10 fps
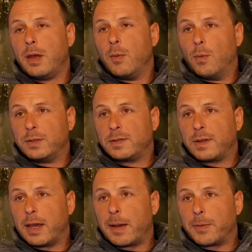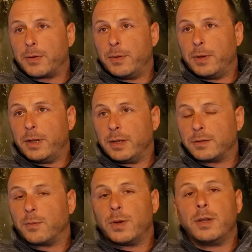and what's the opportunity? It's
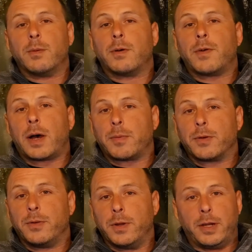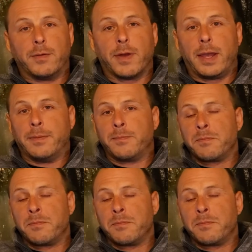a window of opportunity, right?